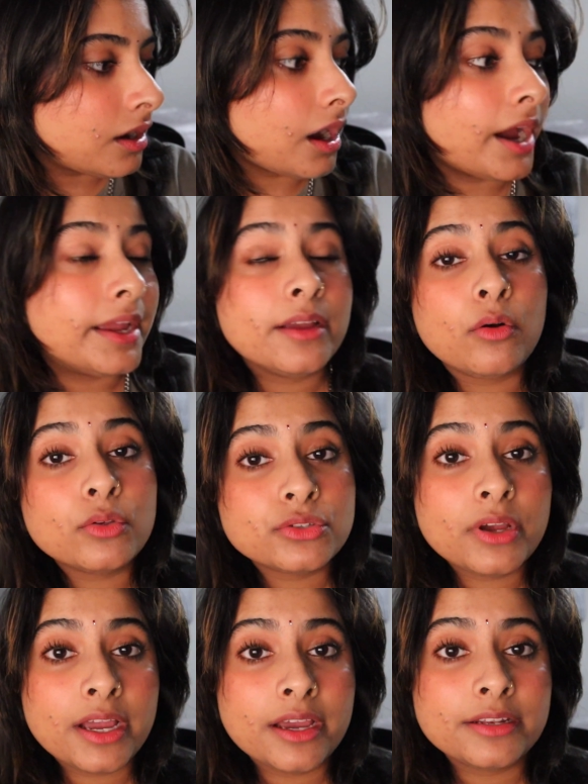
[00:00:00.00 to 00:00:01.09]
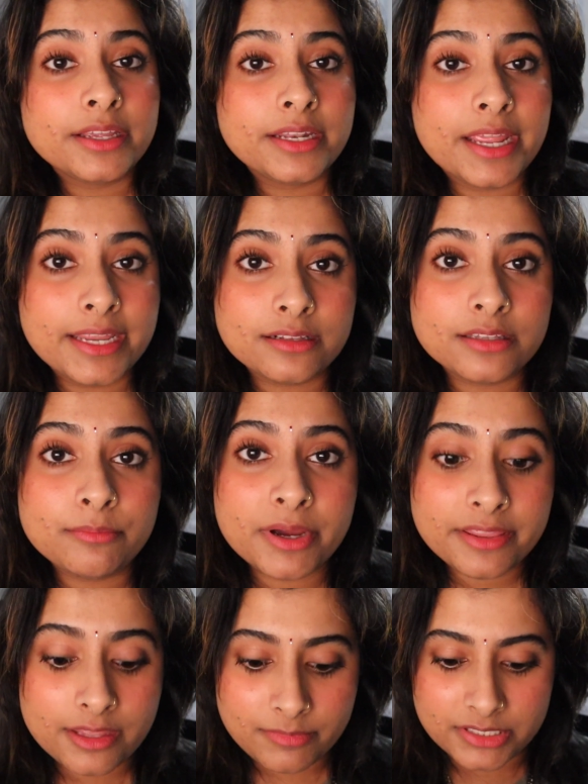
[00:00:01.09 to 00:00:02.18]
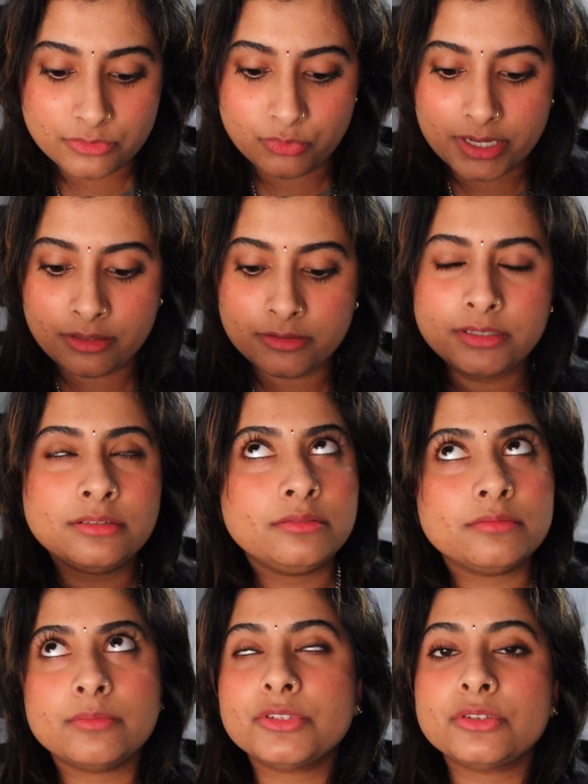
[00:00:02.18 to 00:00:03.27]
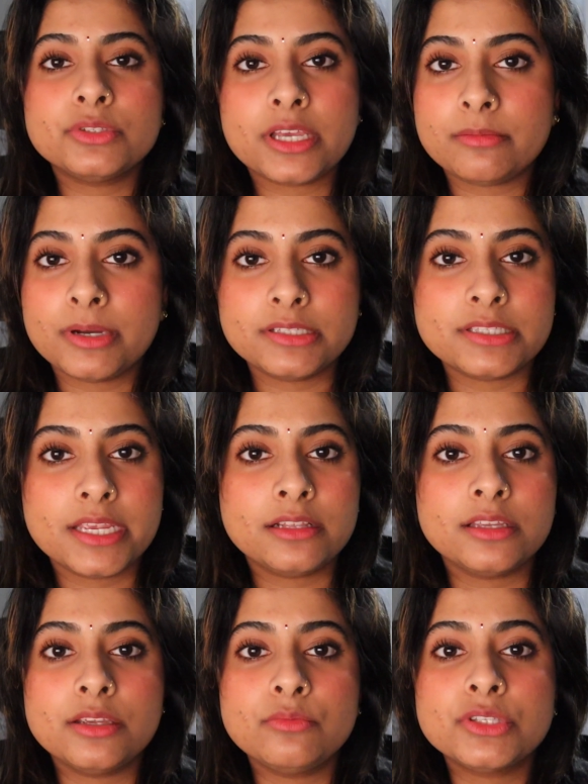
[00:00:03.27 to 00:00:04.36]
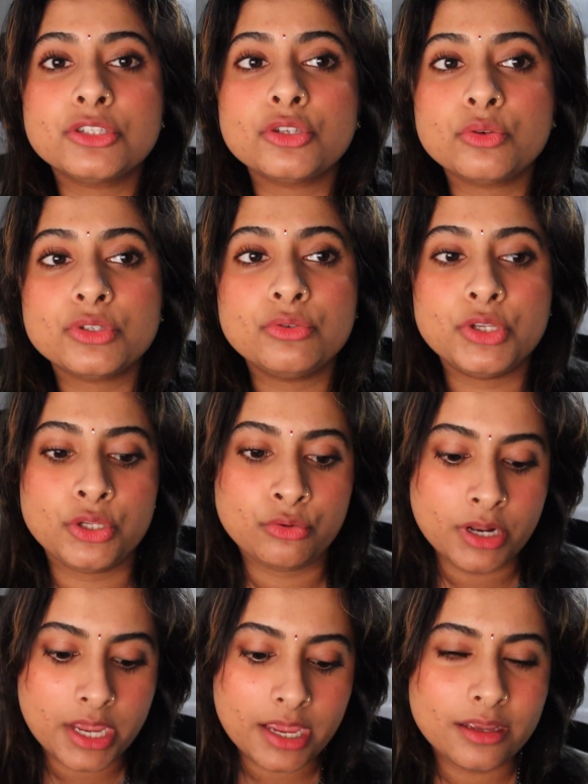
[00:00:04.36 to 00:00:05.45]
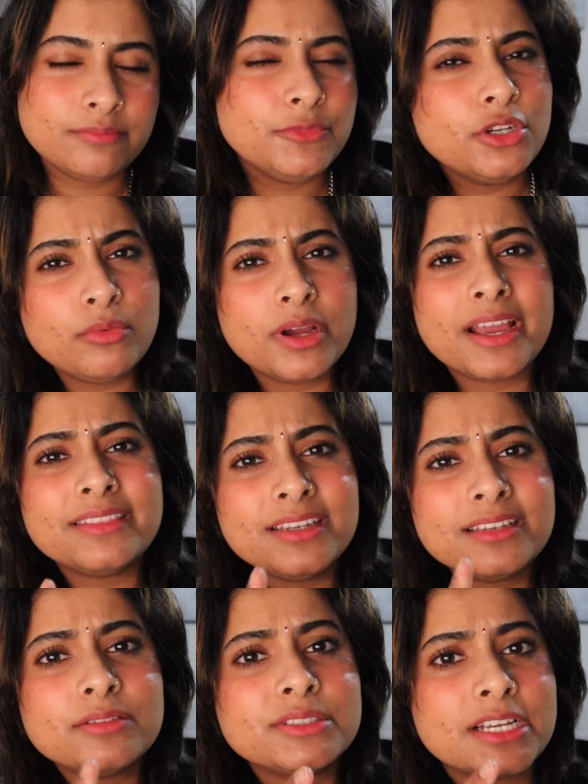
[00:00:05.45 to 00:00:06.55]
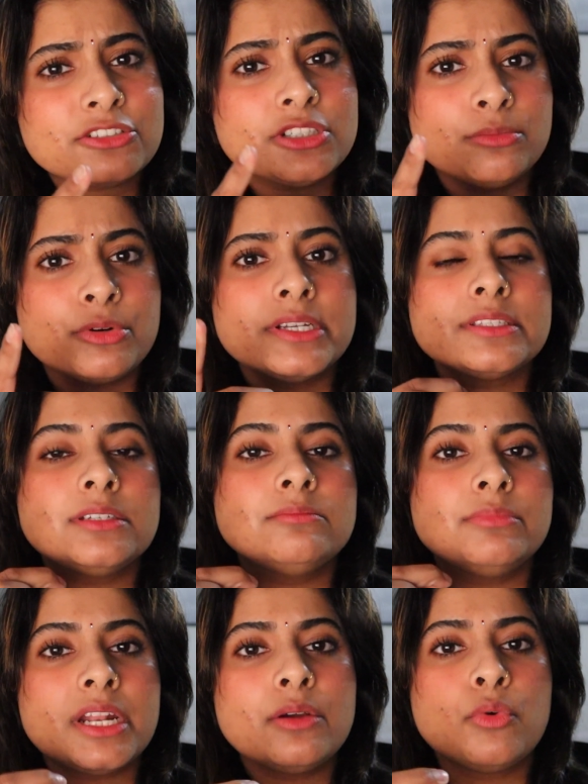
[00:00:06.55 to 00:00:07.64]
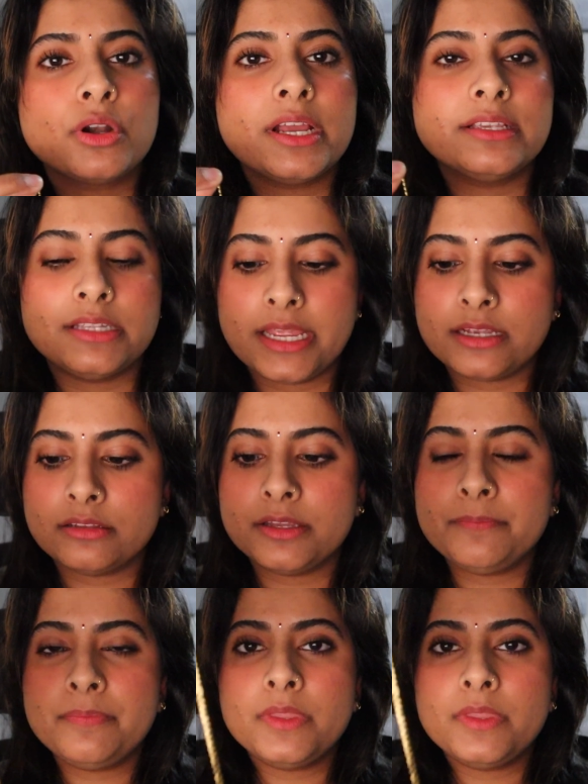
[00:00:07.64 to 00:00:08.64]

I also had an anklet by them as well. I'm so sad about this anklet. It was so cute. You know what? I think it was actually a bracelet, but I wore it as an anklet.